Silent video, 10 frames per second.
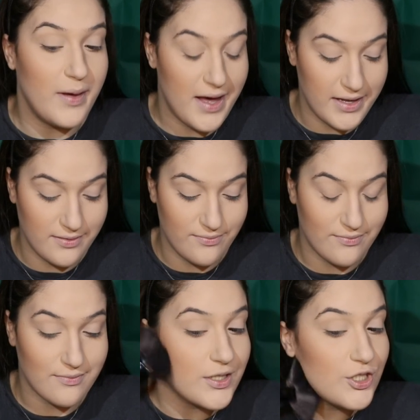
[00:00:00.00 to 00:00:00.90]
But
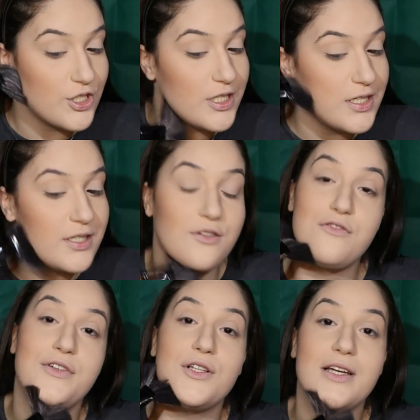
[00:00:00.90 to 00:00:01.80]
she didn't
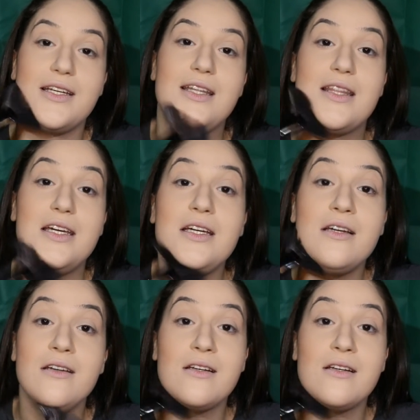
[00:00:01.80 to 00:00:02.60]
feel anything.